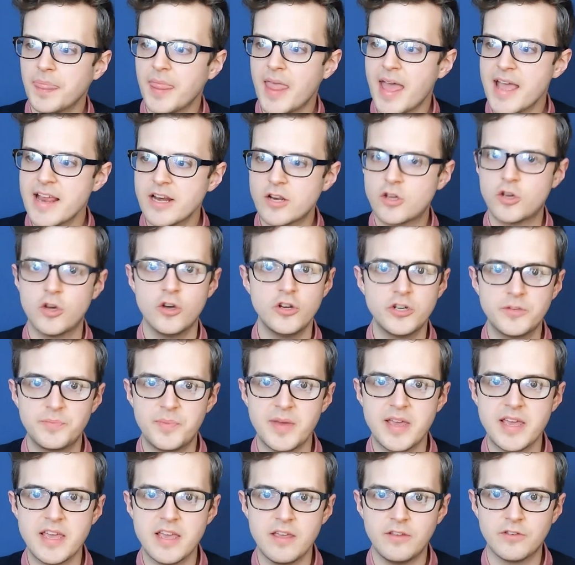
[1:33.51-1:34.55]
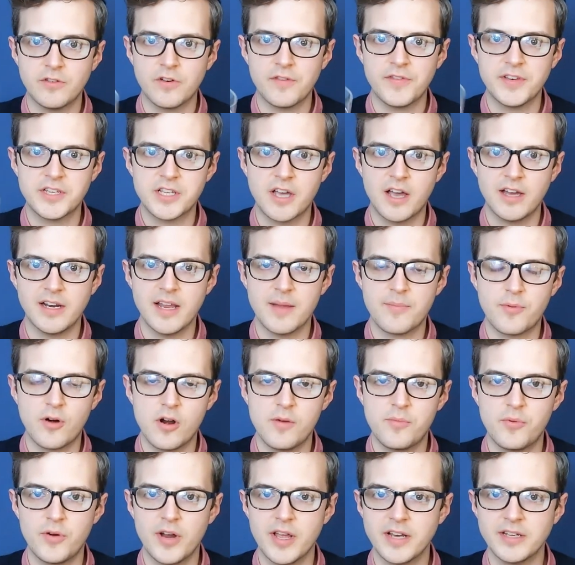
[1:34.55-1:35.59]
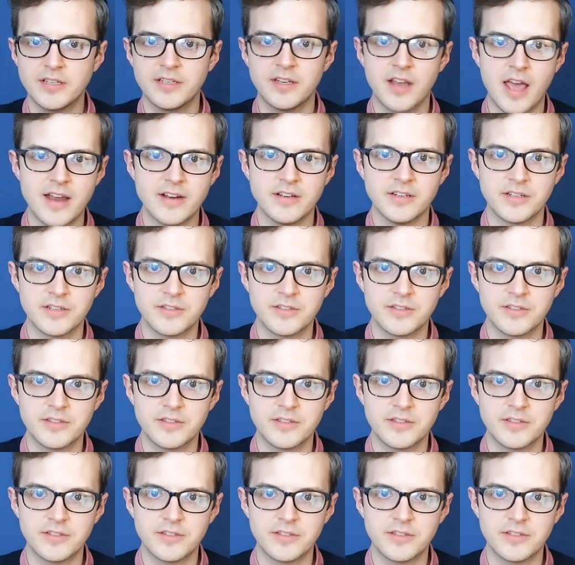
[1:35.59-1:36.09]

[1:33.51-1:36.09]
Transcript: It could be sort of entirely appropriate and